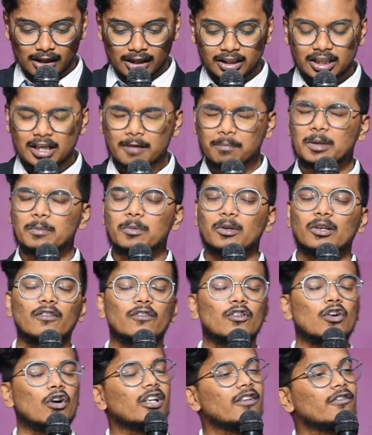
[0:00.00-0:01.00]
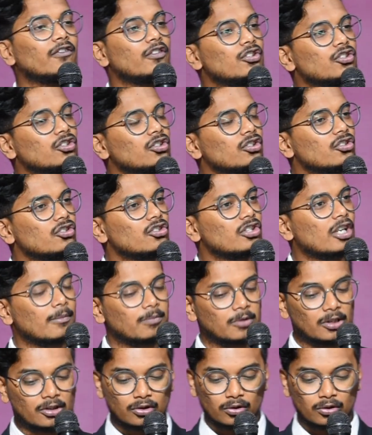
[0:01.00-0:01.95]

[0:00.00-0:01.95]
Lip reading: Dear people of God, Ephesians chapter